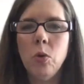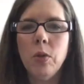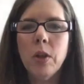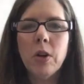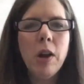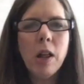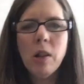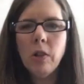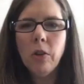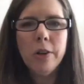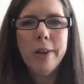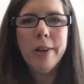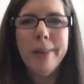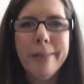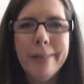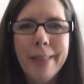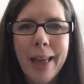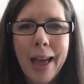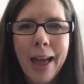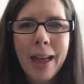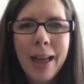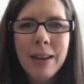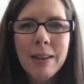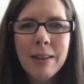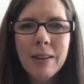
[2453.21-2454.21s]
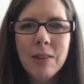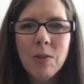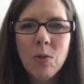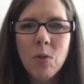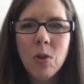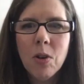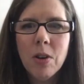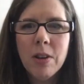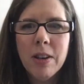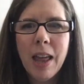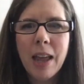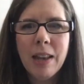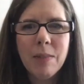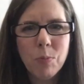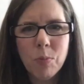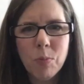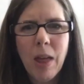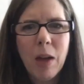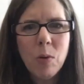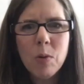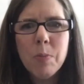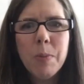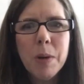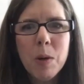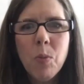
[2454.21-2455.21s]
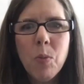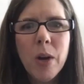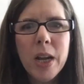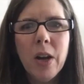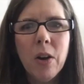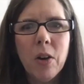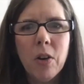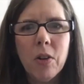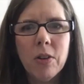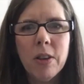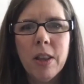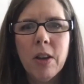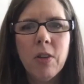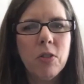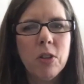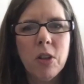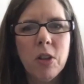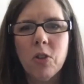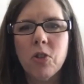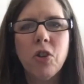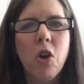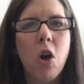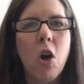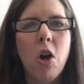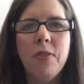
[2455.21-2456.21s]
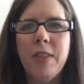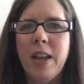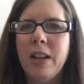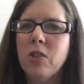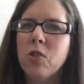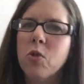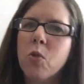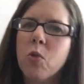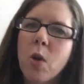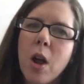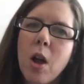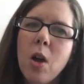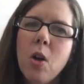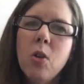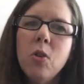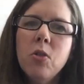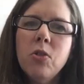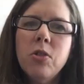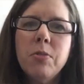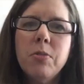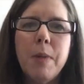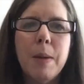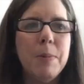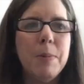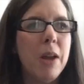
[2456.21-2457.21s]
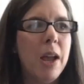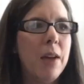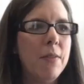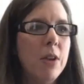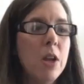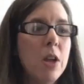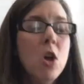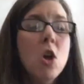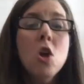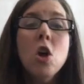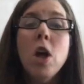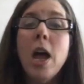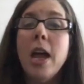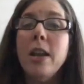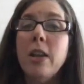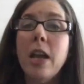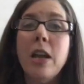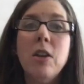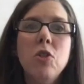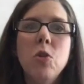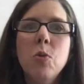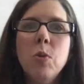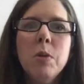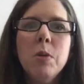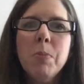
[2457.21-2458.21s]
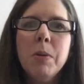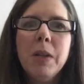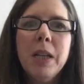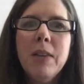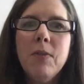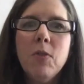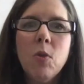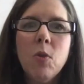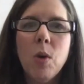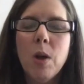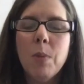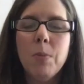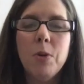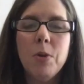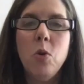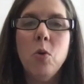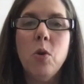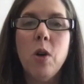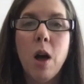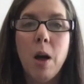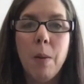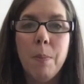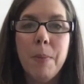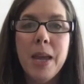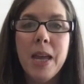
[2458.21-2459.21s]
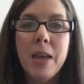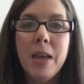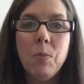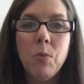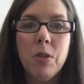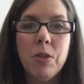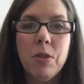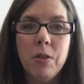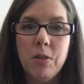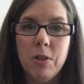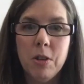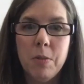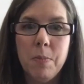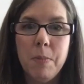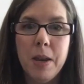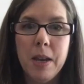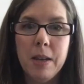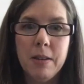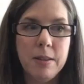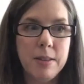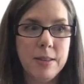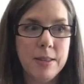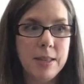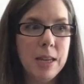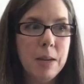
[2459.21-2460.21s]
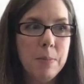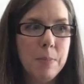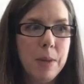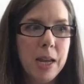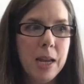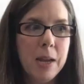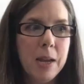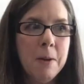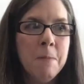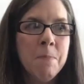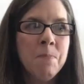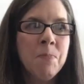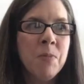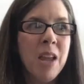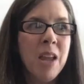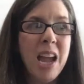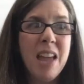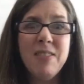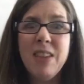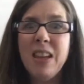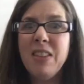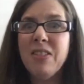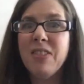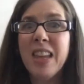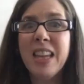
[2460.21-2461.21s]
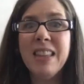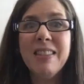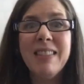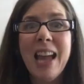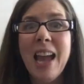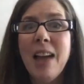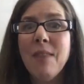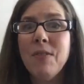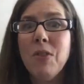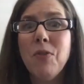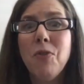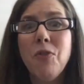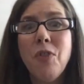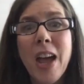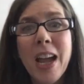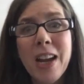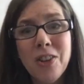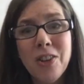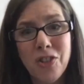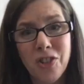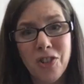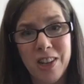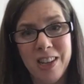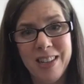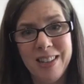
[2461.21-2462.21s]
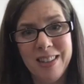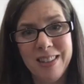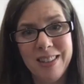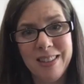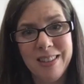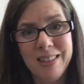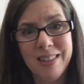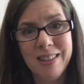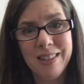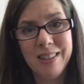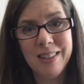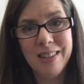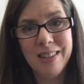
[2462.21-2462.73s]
They're not looking at that. That would be weird. They're taught that's gross. Maybe you haven't, and you wouldn't believe the women who come in to see me, and they think they have infections.